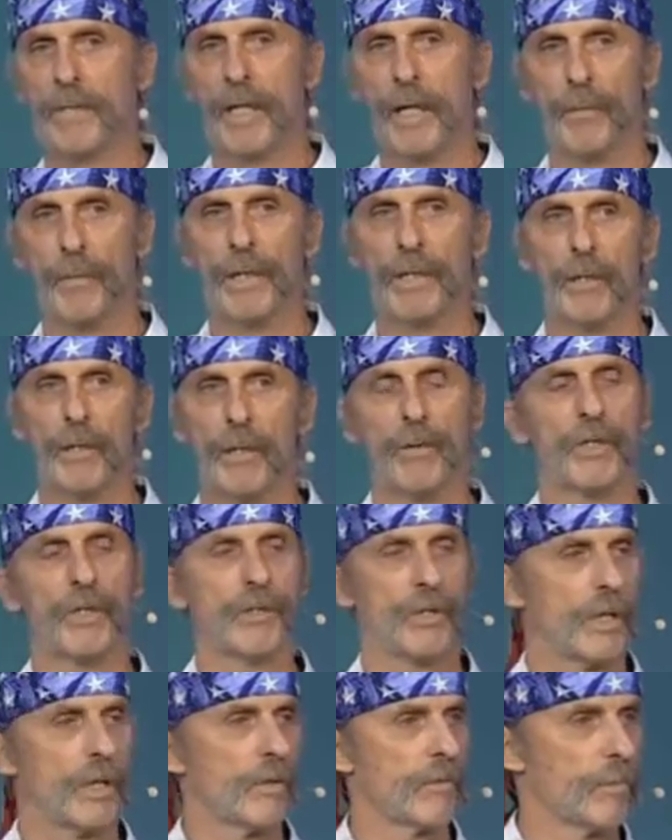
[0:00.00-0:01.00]
And we'd known
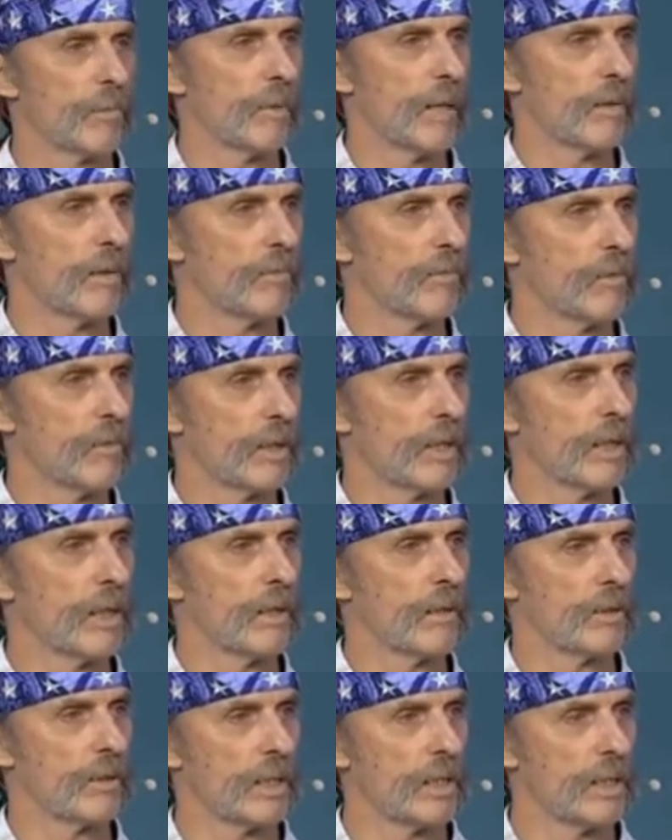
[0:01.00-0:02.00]
each other for about four
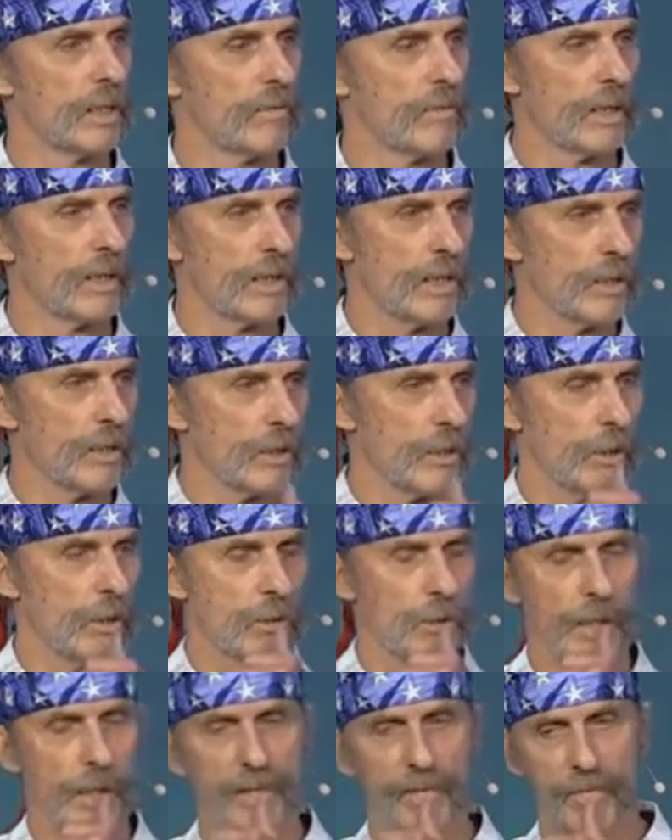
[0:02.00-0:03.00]
years. He lived on the East
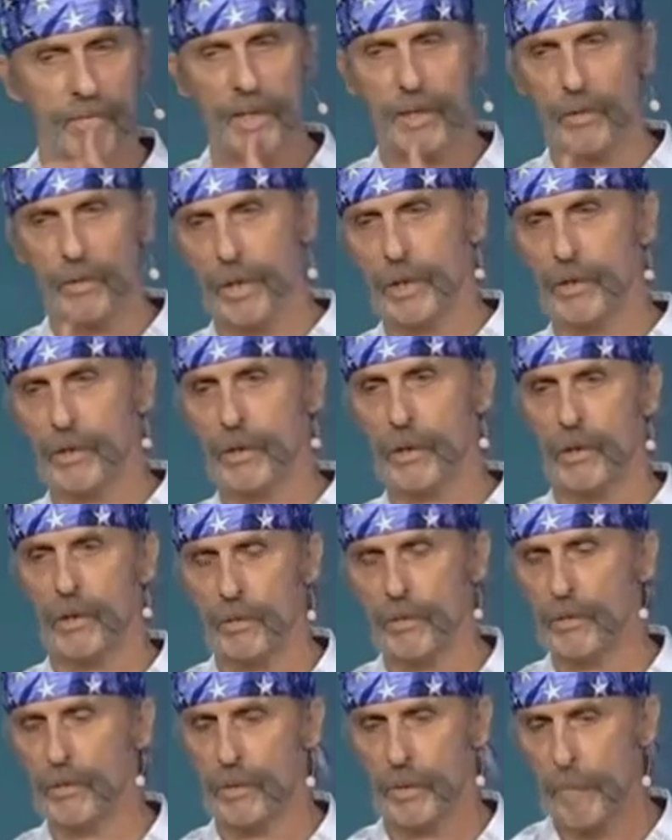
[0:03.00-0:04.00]
Coast. I lived on the West
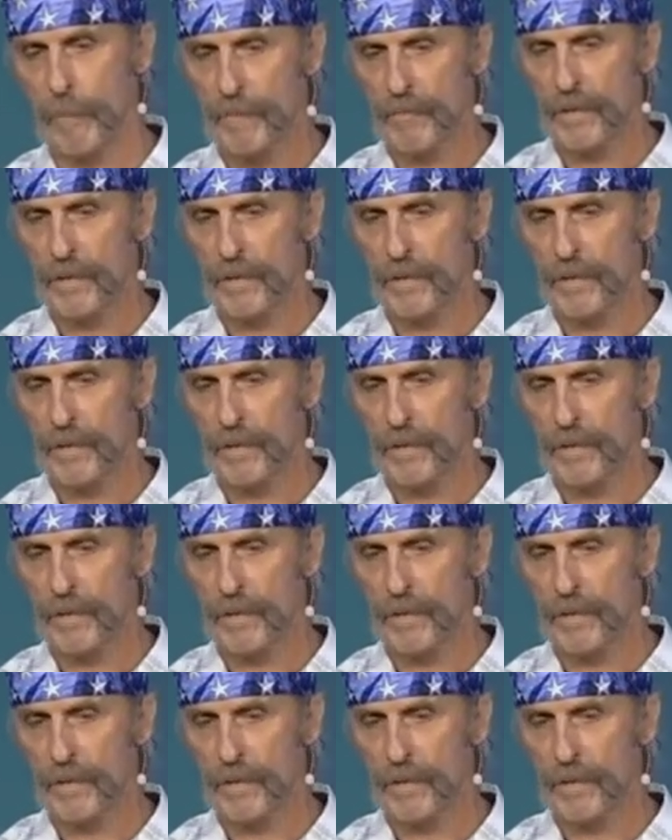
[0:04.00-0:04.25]
Coast.